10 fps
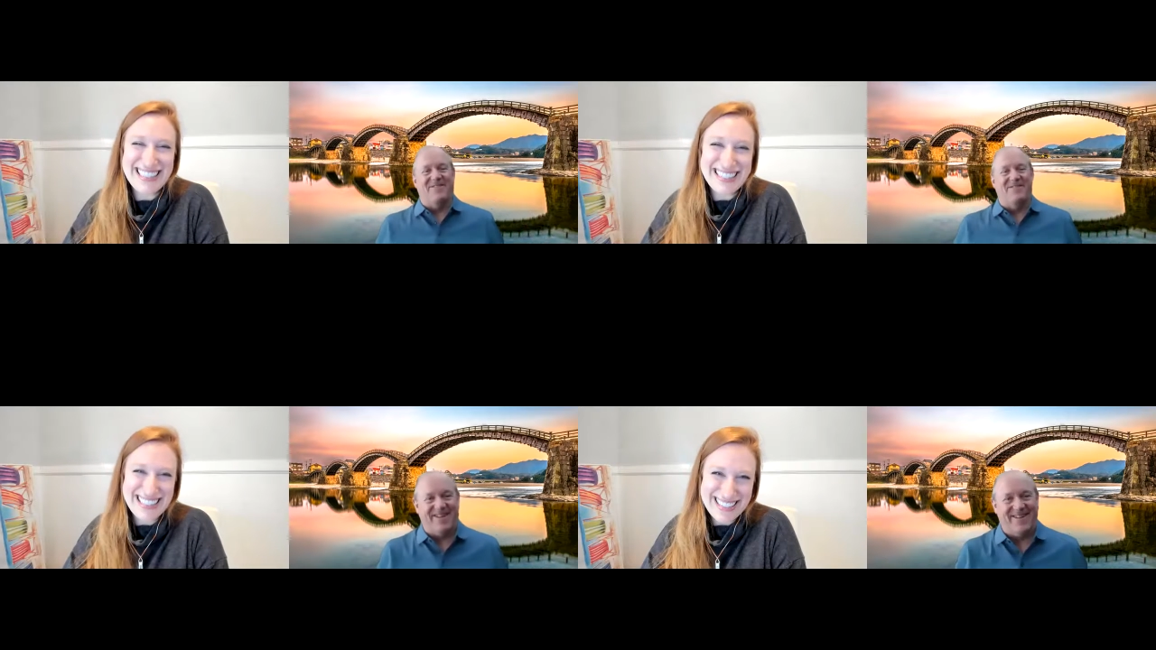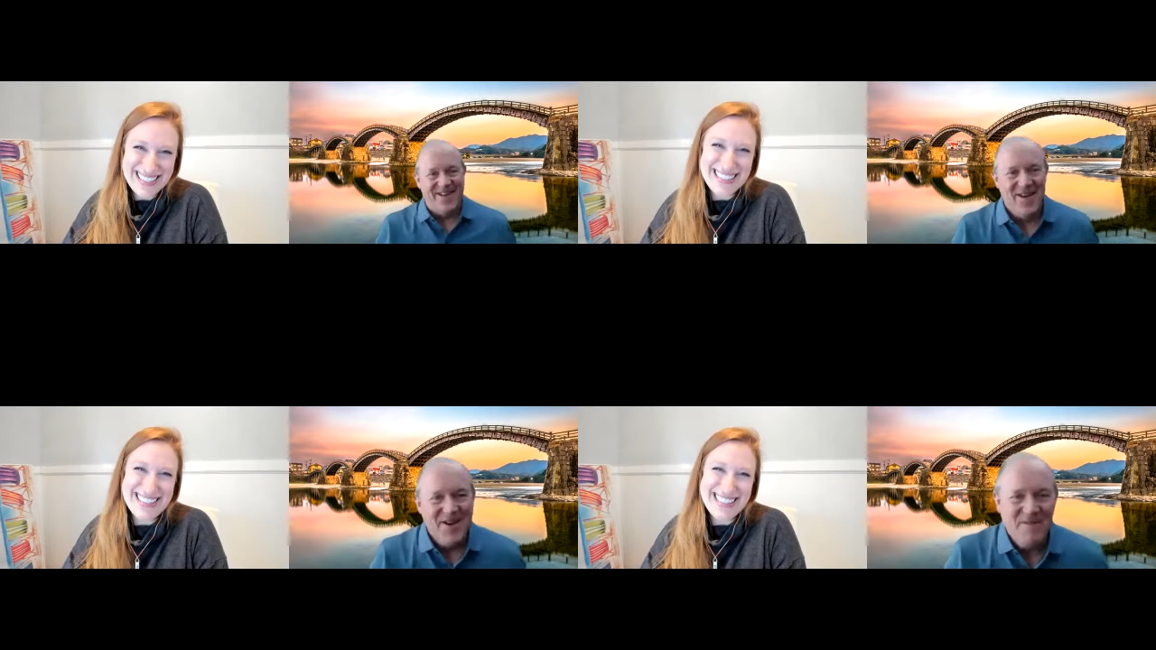Speaker 1: topics
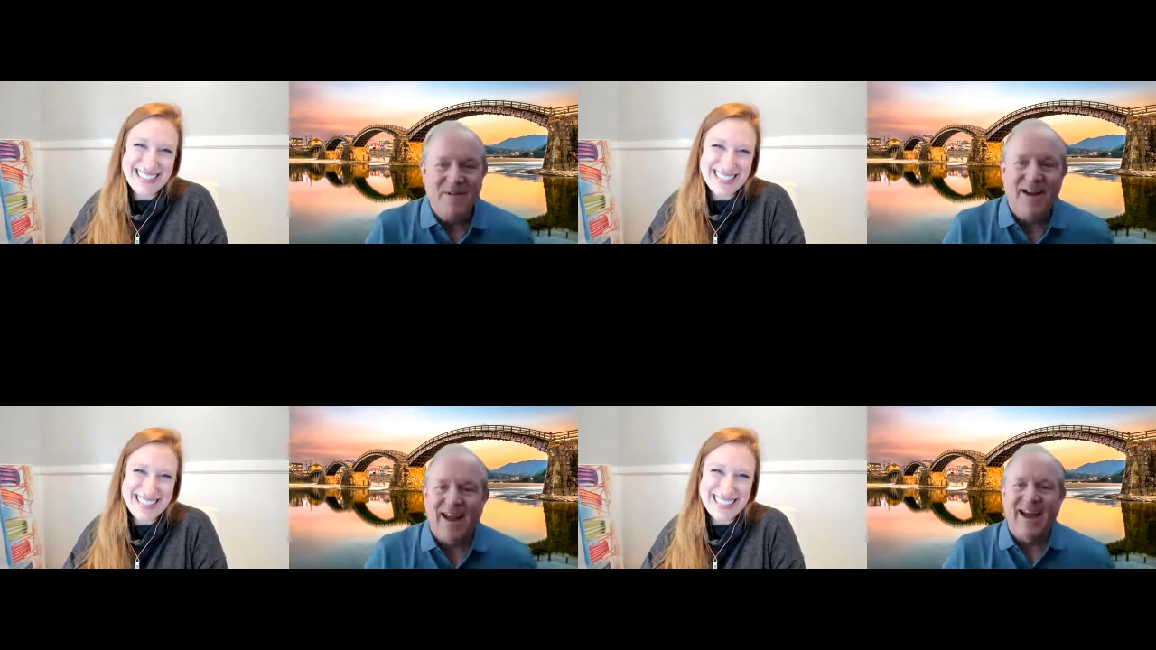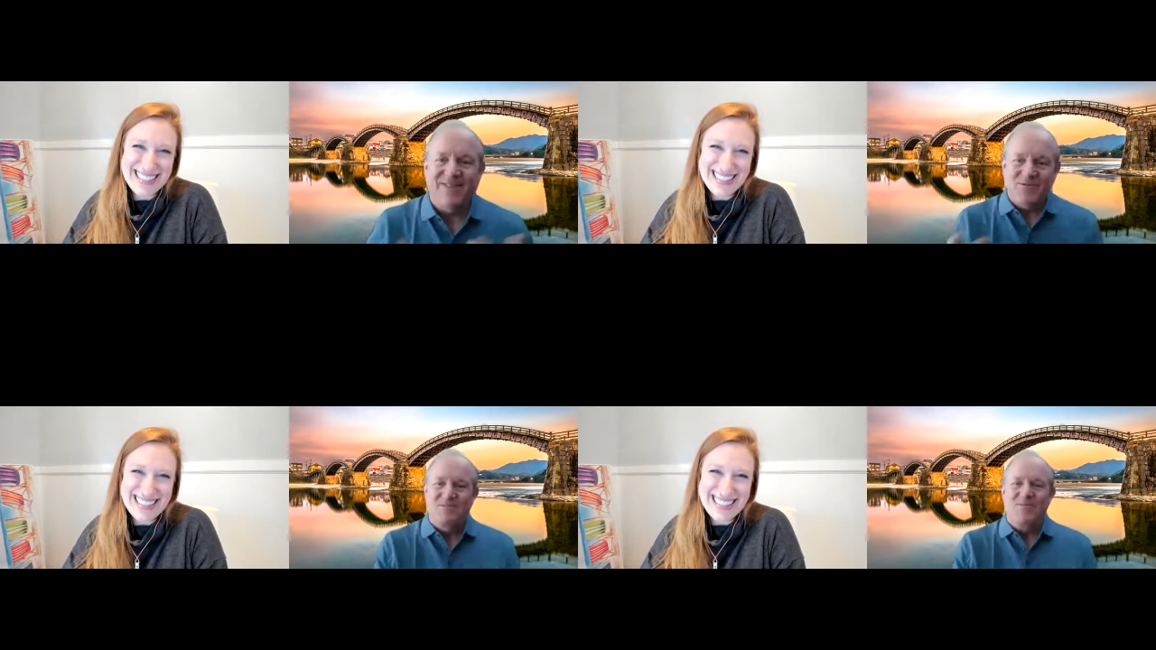but I
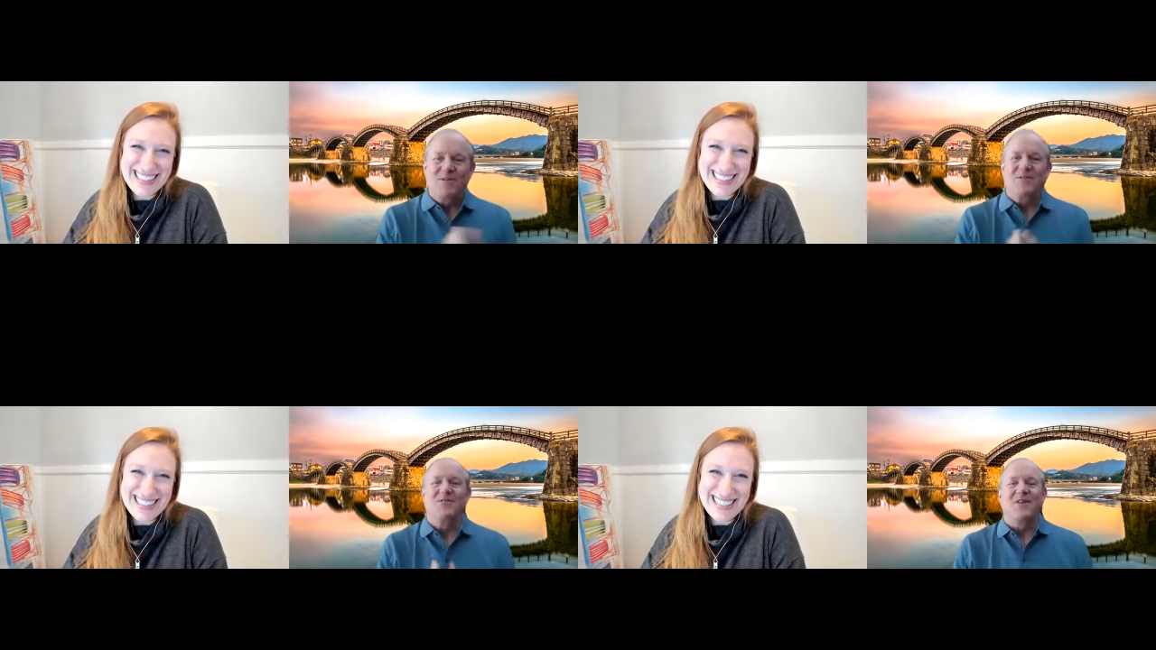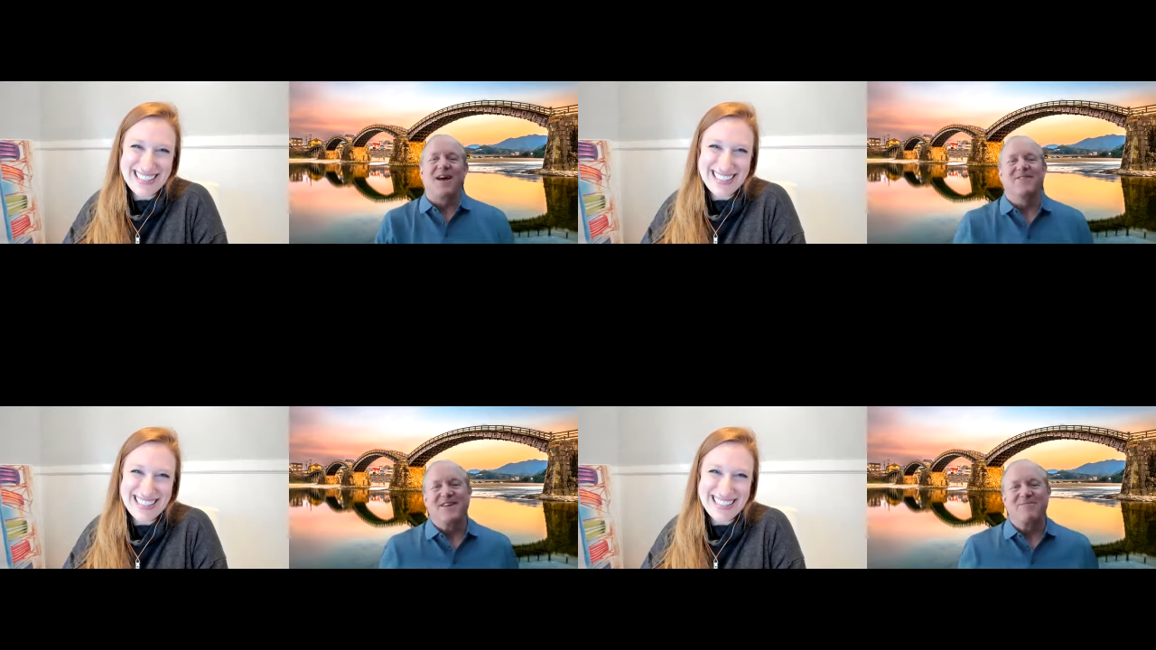we, we do
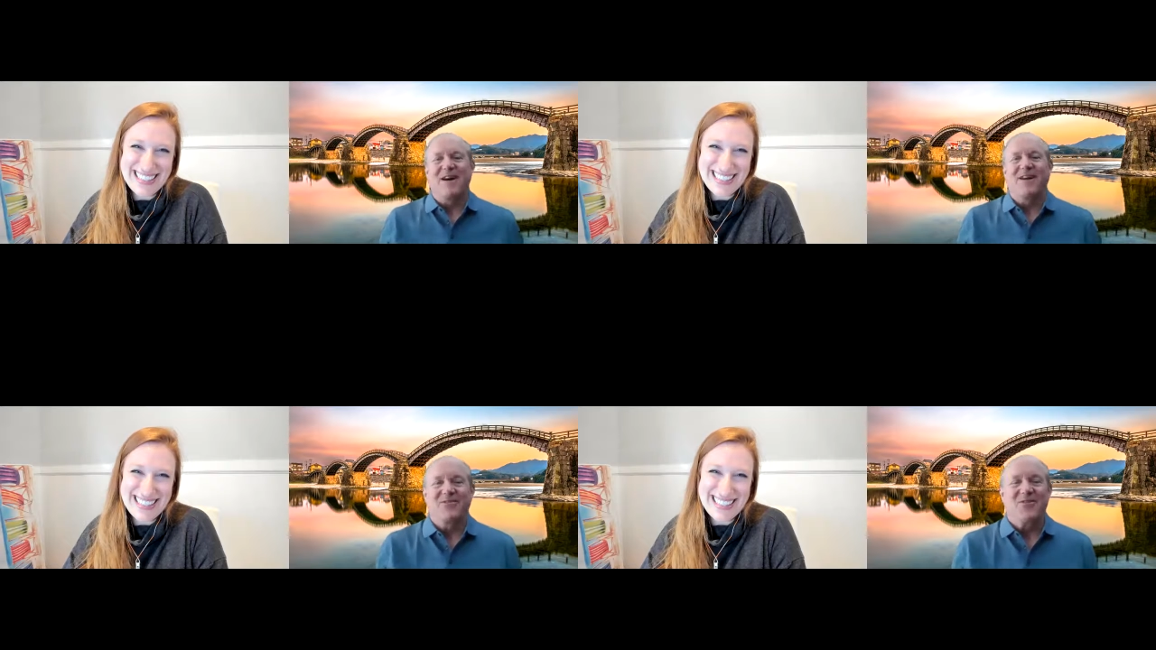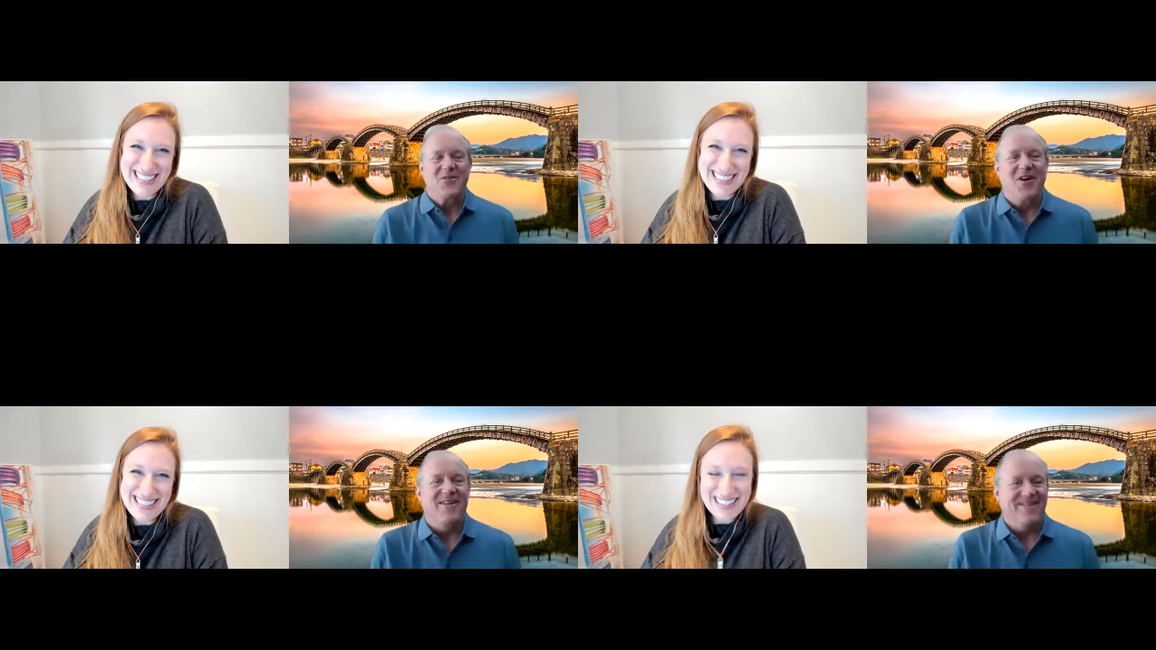have to get back to our,
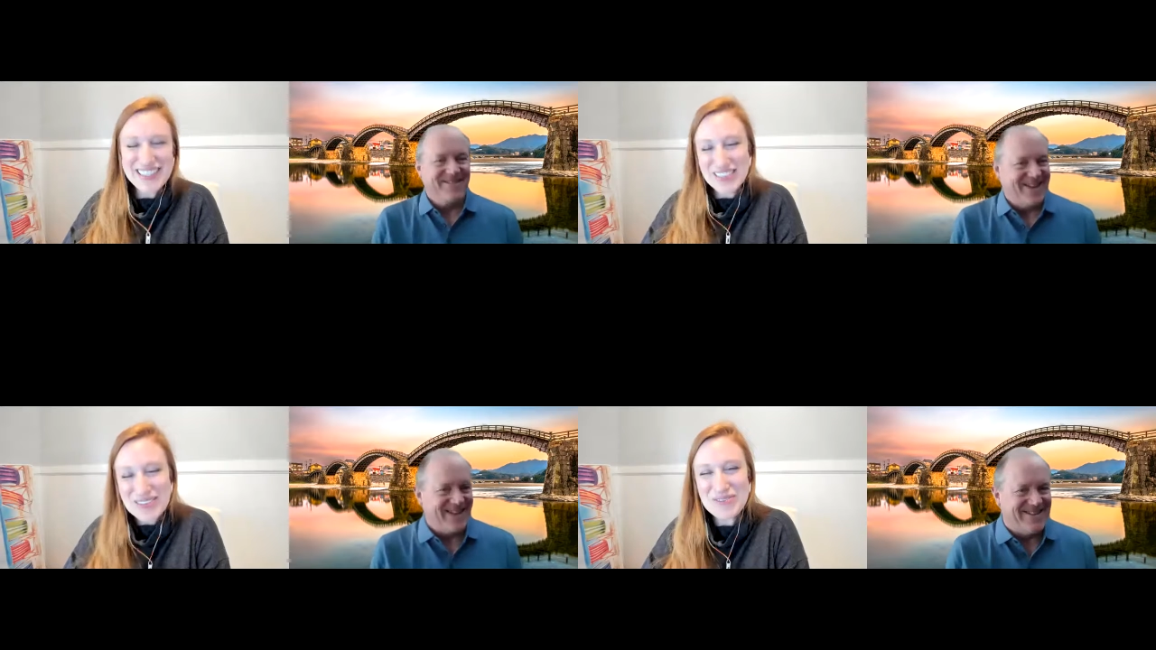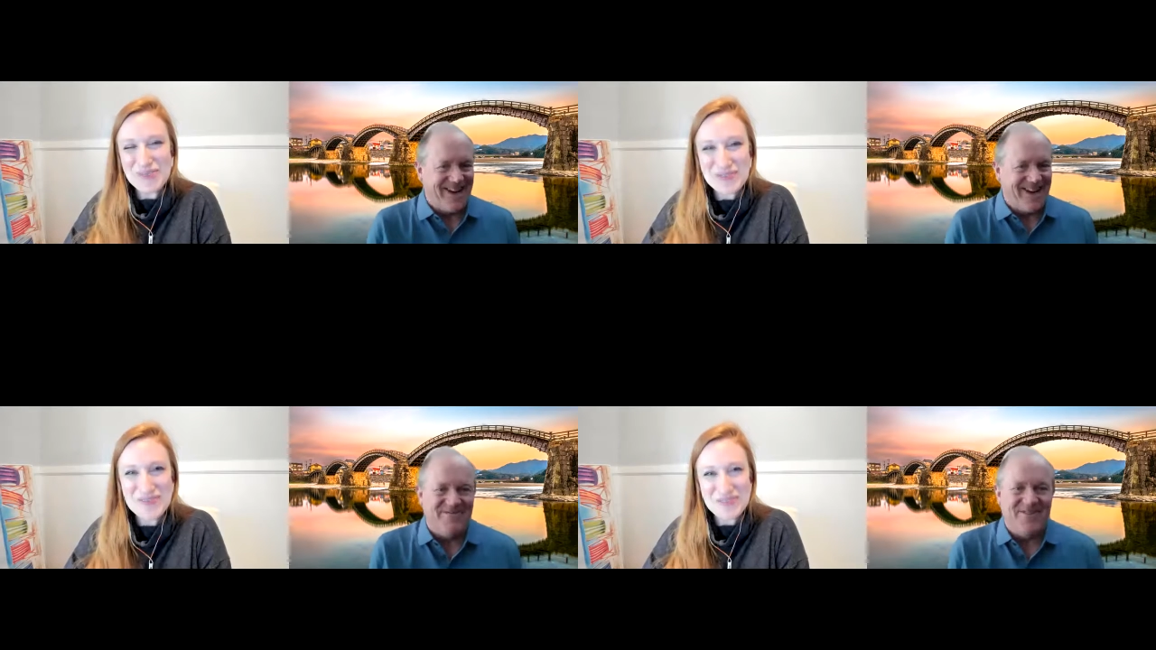our day
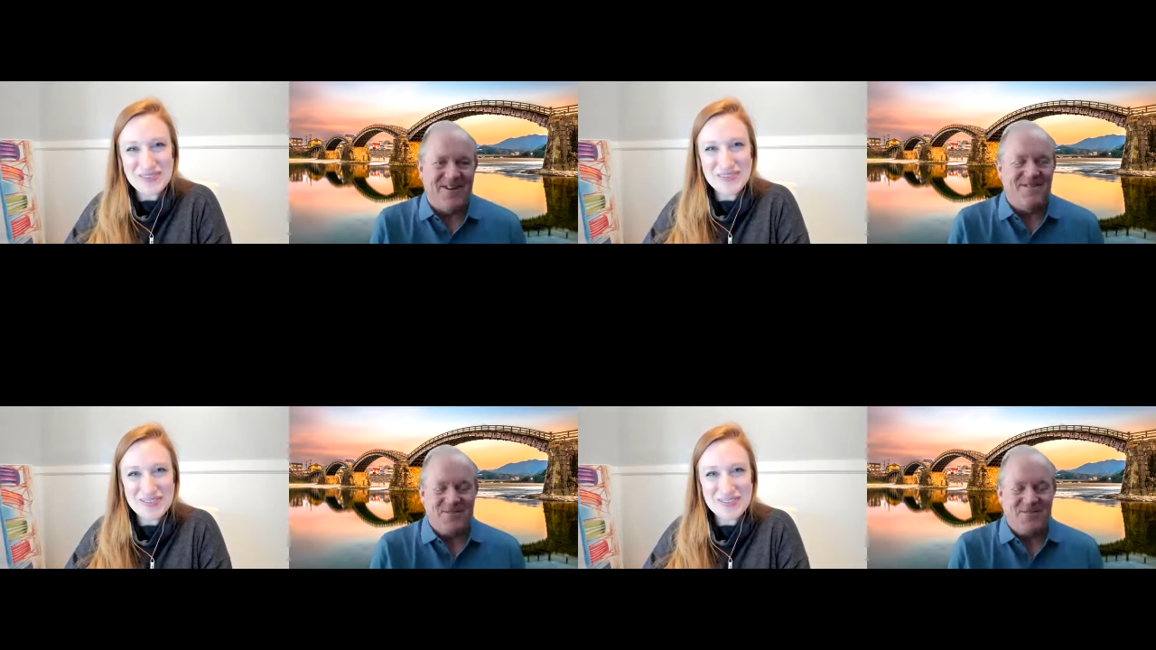jobs, right?